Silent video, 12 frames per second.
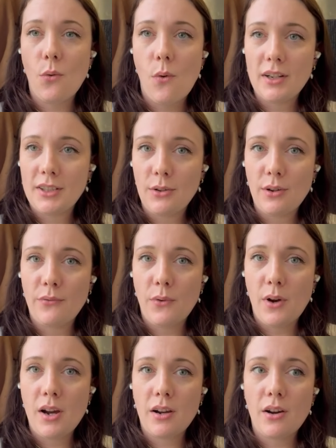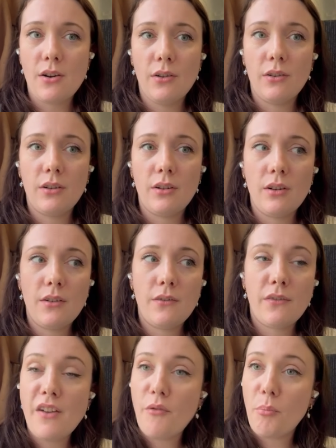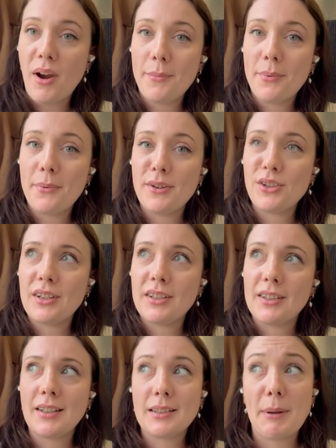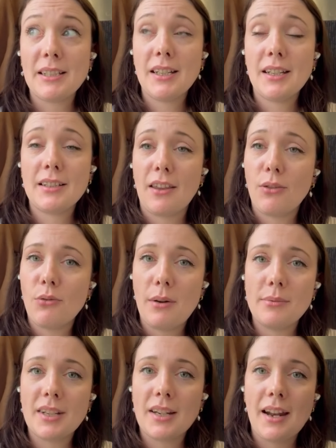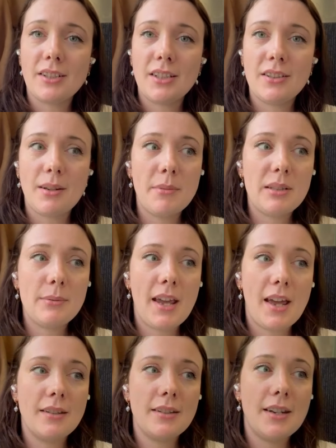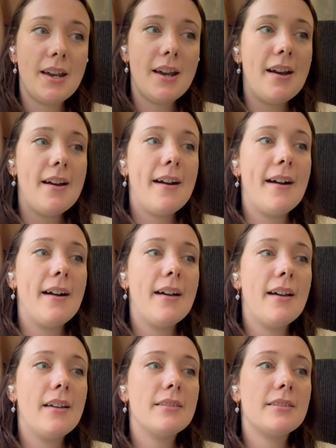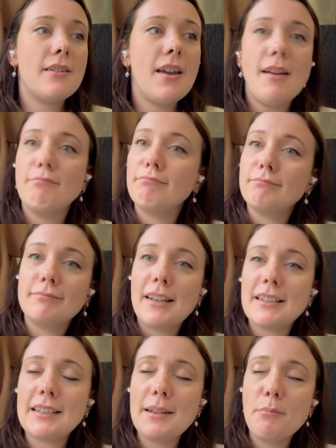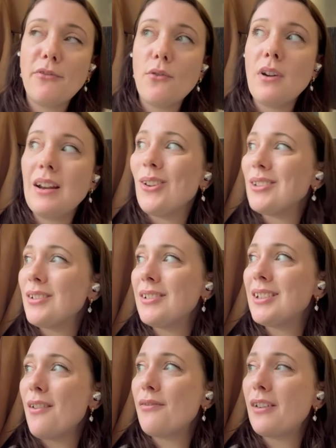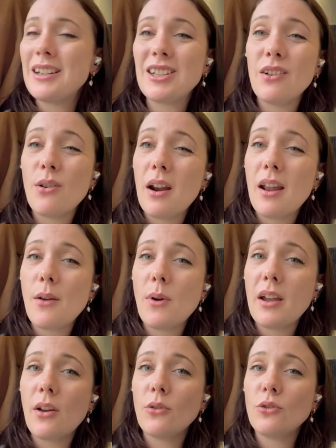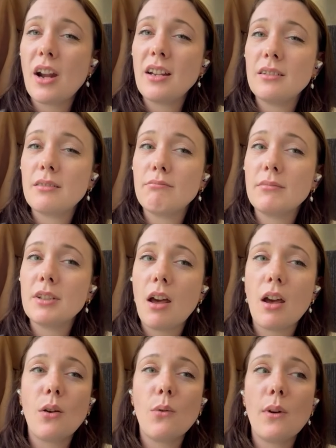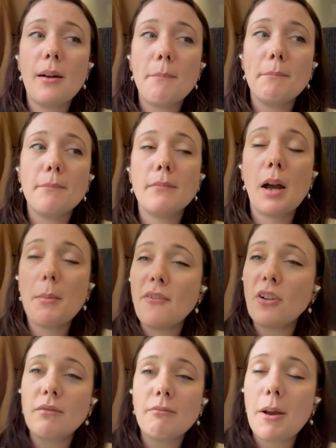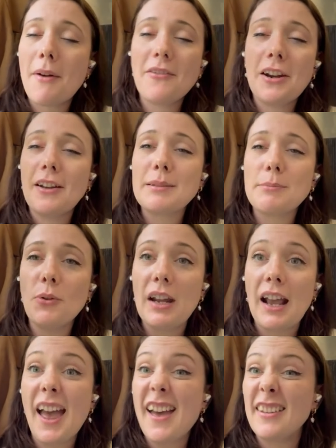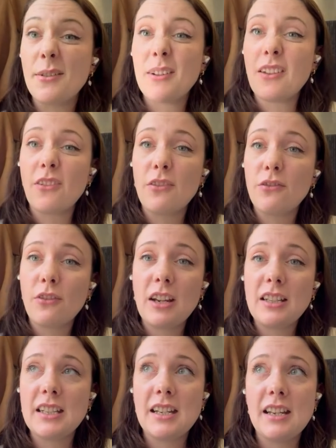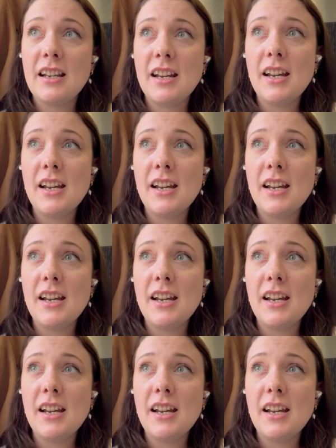quite a lot of work on Viva prep, which is unexpected because I thought I was going to have to do some this weekend. So yeah, as I said before in lots of stuff, I actually quite like working on trains. So I'm having a nice morning, and they were giving free tea